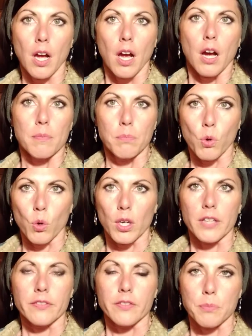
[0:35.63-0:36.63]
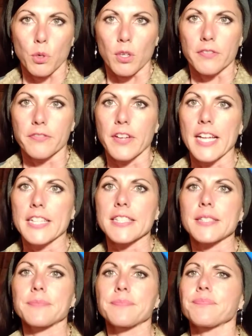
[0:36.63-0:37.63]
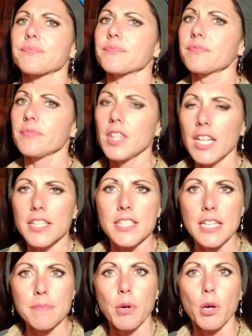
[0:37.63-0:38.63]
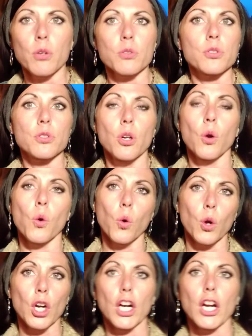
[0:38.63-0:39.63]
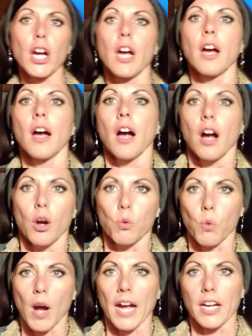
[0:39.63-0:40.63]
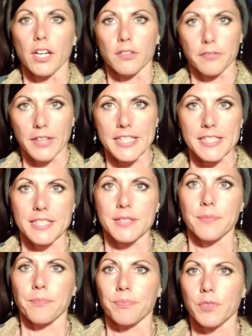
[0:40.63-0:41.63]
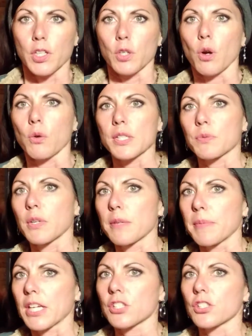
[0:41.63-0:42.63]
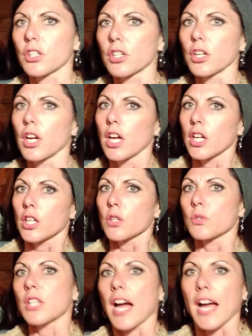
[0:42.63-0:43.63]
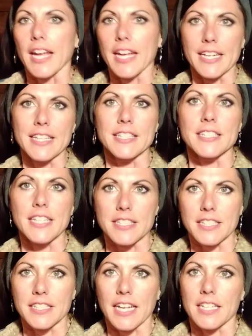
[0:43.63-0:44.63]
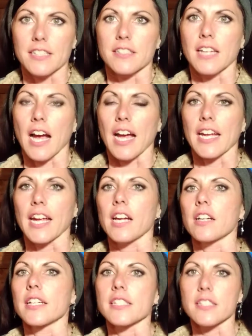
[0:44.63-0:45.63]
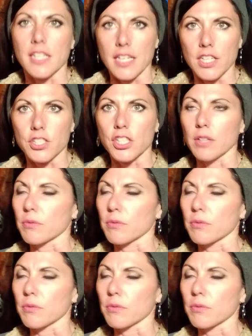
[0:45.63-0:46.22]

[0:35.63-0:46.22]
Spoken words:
a board of a board fence, a T-post, or a wire fence. You always want to make sure you tie in the designated tie areas, a hitching